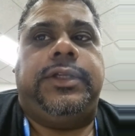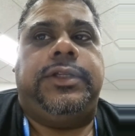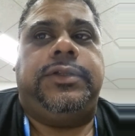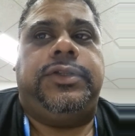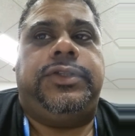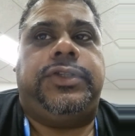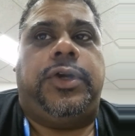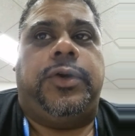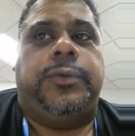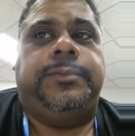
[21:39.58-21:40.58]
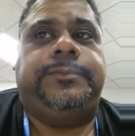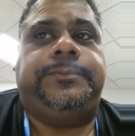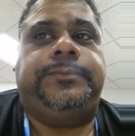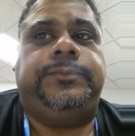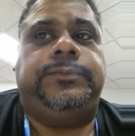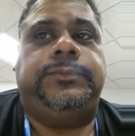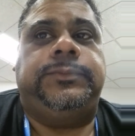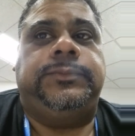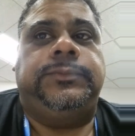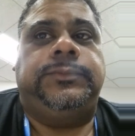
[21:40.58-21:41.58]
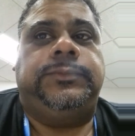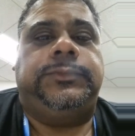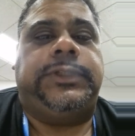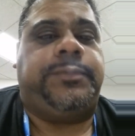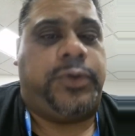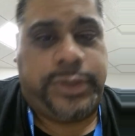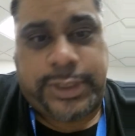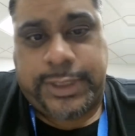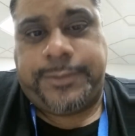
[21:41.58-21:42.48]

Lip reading: So this poor child